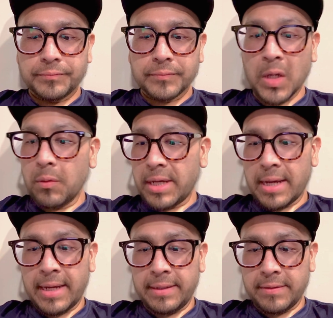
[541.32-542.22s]
Oh yeah,
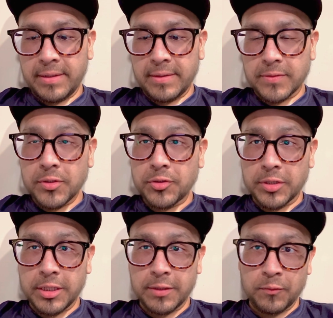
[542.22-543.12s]
and the
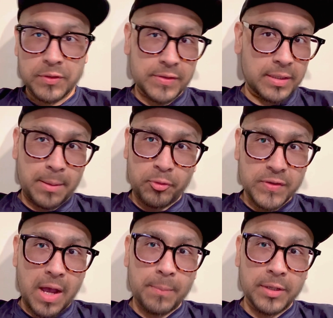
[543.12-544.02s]
surgery wasn't
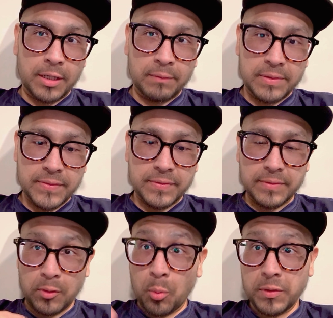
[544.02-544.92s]
laparoscopic, it was an open